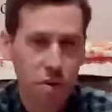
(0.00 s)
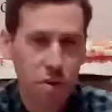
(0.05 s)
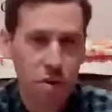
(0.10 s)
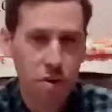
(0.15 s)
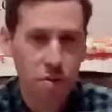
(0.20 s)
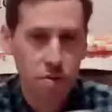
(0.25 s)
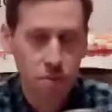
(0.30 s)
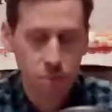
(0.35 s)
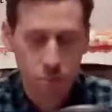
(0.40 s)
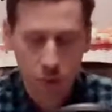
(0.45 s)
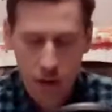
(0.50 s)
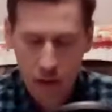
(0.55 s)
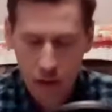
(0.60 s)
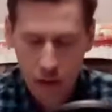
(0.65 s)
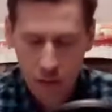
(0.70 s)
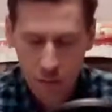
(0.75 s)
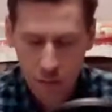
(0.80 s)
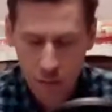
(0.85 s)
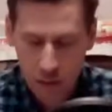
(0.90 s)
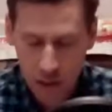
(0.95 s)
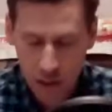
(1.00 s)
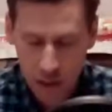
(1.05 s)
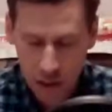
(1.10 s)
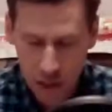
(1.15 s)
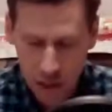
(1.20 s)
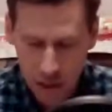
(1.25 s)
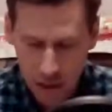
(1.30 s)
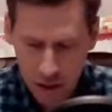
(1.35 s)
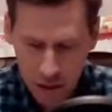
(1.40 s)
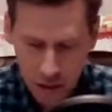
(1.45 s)
that's being built
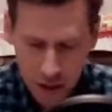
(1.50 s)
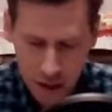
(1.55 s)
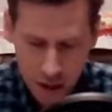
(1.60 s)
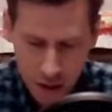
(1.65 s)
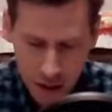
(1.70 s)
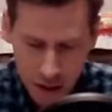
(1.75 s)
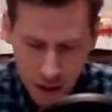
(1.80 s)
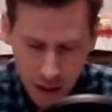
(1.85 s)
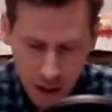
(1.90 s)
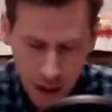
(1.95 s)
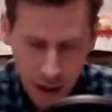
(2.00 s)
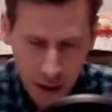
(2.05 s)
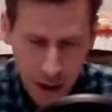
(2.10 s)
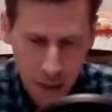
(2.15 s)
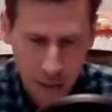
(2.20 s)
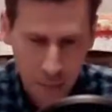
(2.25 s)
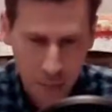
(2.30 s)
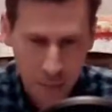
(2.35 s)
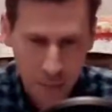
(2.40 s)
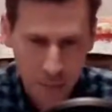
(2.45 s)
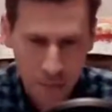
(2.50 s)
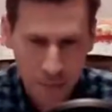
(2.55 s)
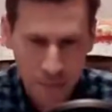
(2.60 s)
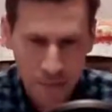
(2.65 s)
again. I'm